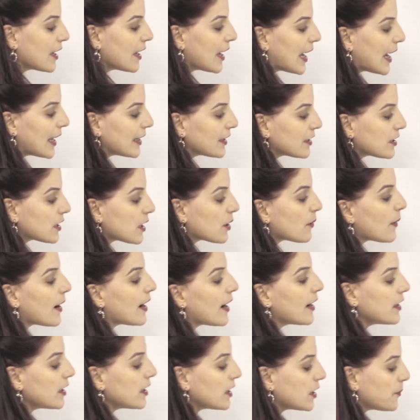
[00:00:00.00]
And
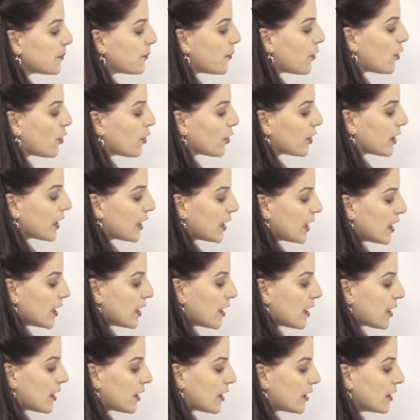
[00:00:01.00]
crying boy
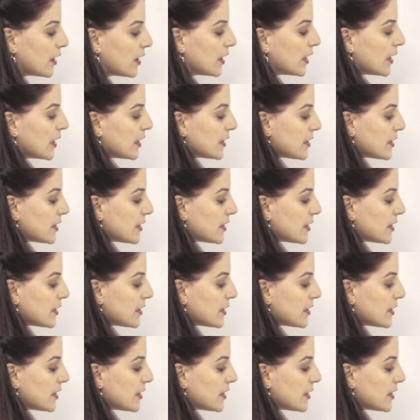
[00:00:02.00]
here,